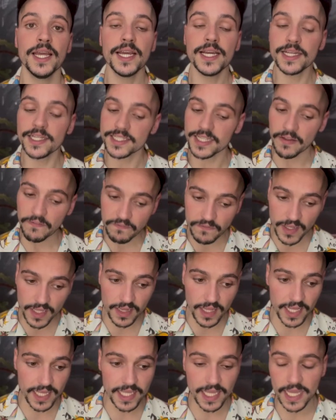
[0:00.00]
Because I feel
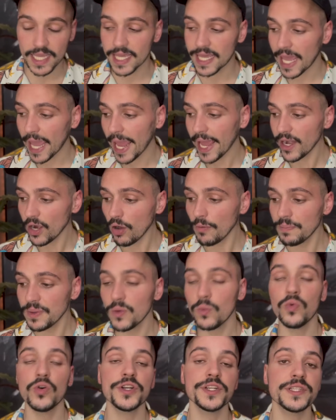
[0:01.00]
like it cannot be
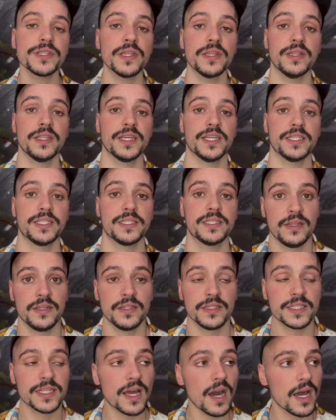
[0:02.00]
worse than this.
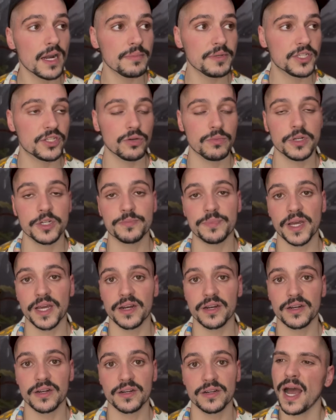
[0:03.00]
It's got to be so much
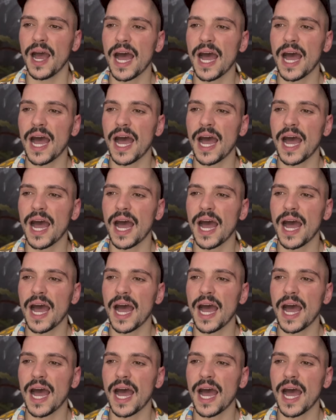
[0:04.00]
better.